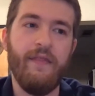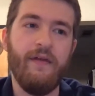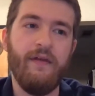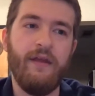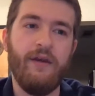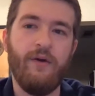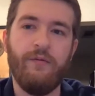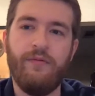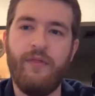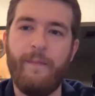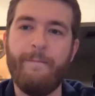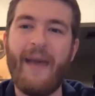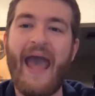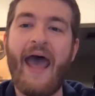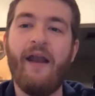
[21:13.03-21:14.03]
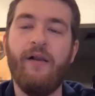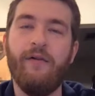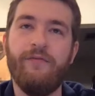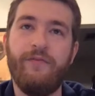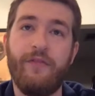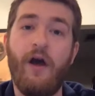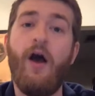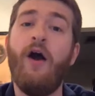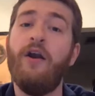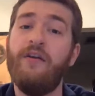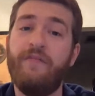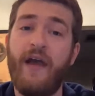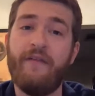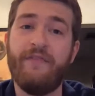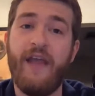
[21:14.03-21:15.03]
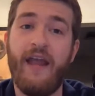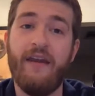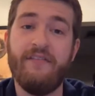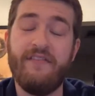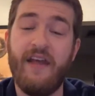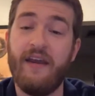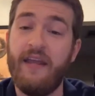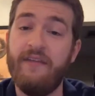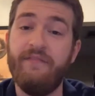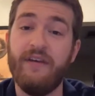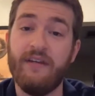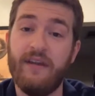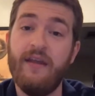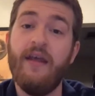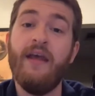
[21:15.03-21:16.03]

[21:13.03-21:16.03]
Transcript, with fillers: the you know the battle for the heart of afghanistan even